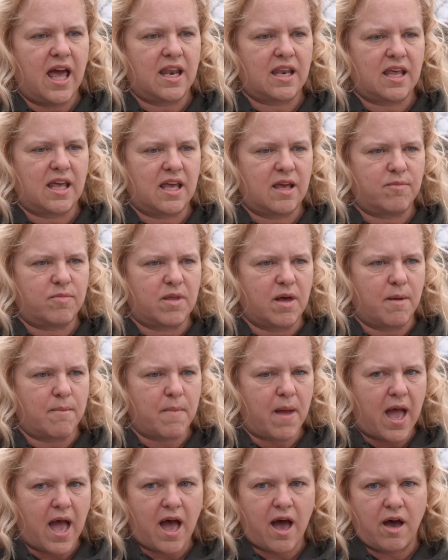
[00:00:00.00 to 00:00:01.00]
and keep the
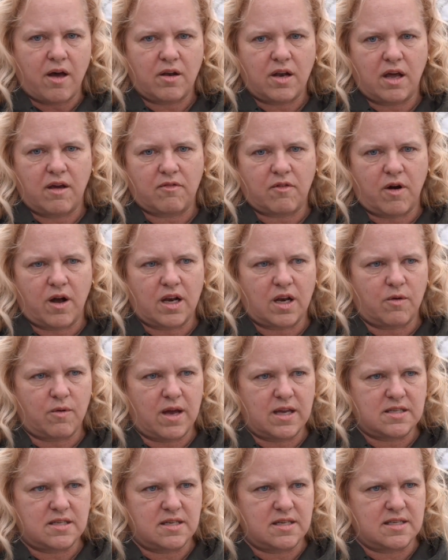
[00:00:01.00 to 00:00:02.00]
amount of chronic
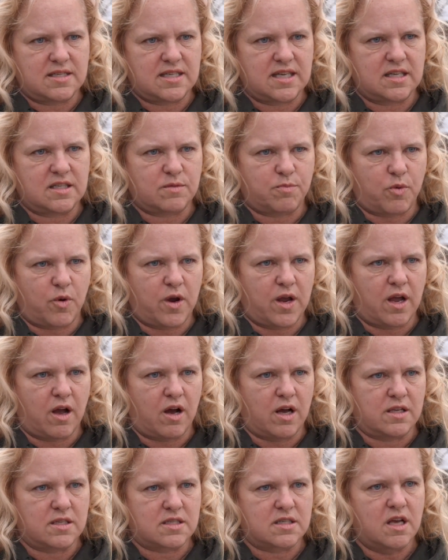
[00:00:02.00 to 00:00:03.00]
wasting disease
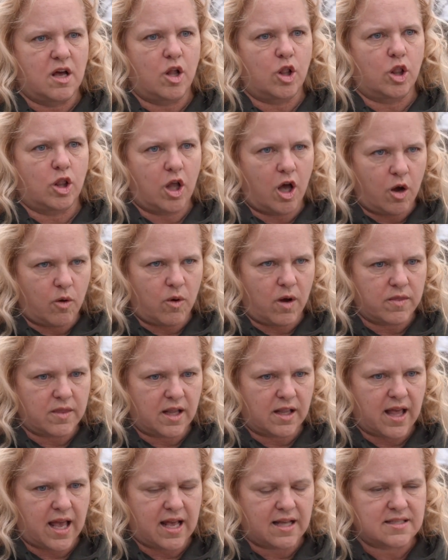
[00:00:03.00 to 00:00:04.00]
prions low
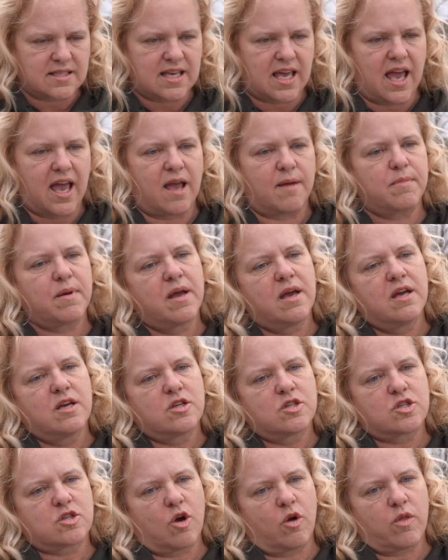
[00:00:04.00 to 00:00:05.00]
on the landscape
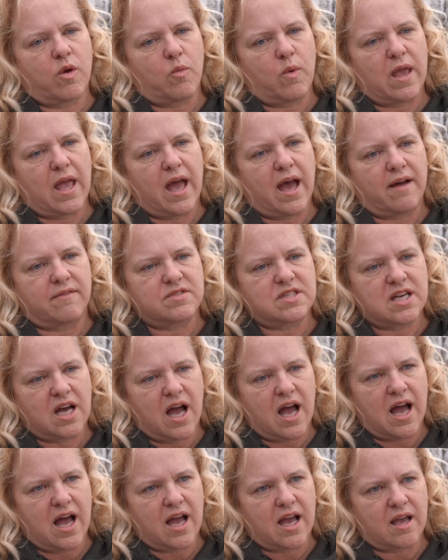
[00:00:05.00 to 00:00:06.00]
so that we have
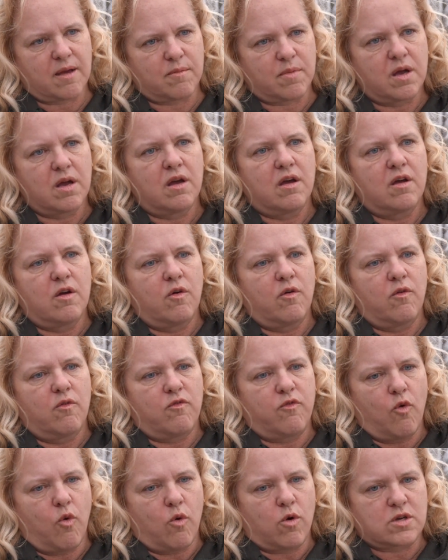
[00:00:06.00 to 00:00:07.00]
time
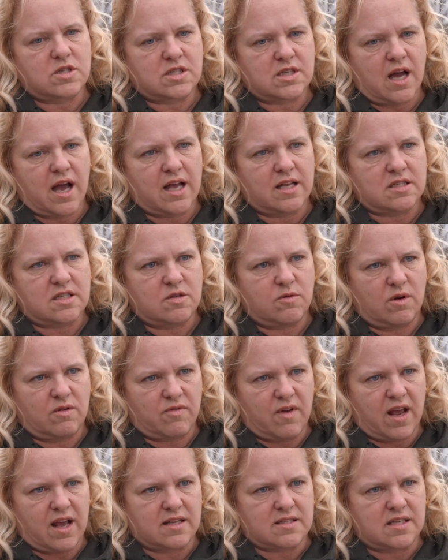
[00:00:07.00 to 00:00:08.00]
for science to
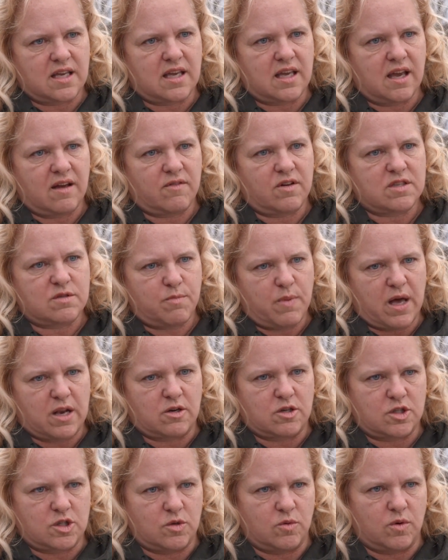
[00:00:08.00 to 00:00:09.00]
advance and give us
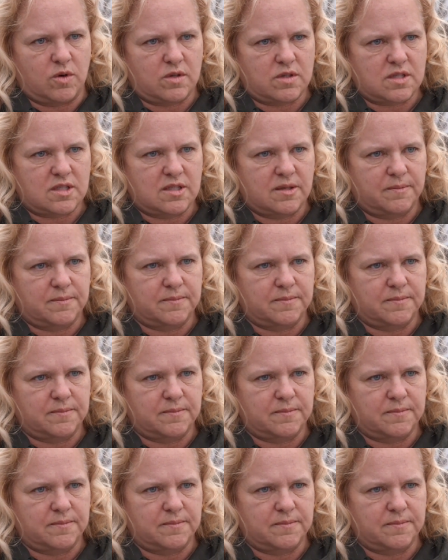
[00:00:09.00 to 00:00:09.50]
better tools.